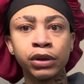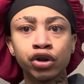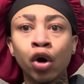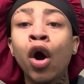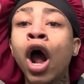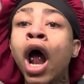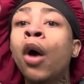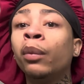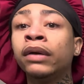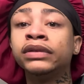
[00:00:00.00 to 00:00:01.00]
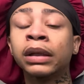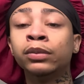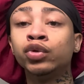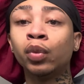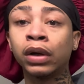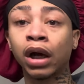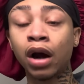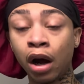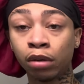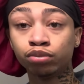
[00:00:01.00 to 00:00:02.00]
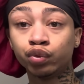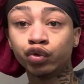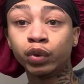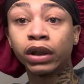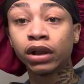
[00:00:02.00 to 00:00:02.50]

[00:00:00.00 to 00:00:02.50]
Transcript: So, whatever time you want to come, you can